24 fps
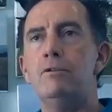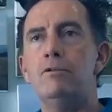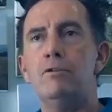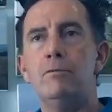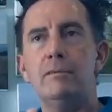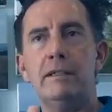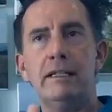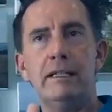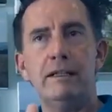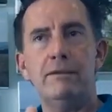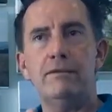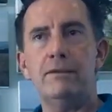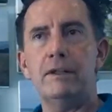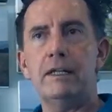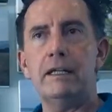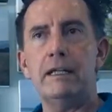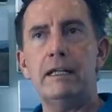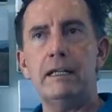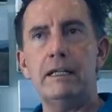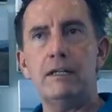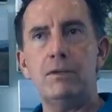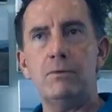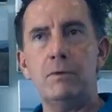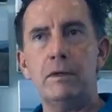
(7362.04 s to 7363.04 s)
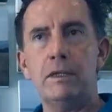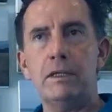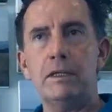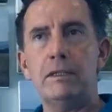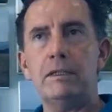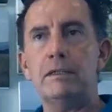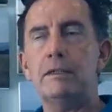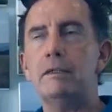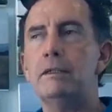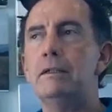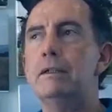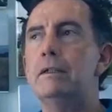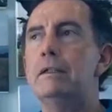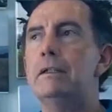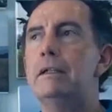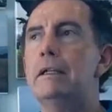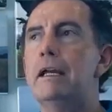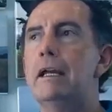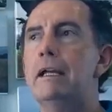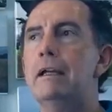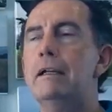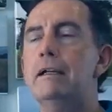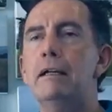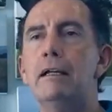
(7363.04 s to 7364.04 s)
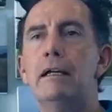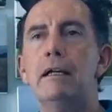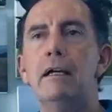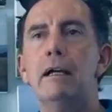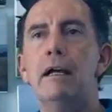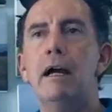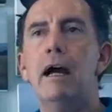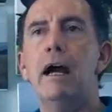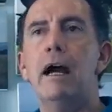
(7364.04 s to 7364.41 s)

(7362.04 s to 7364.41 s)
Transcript: You normally leave the keys with it, okay?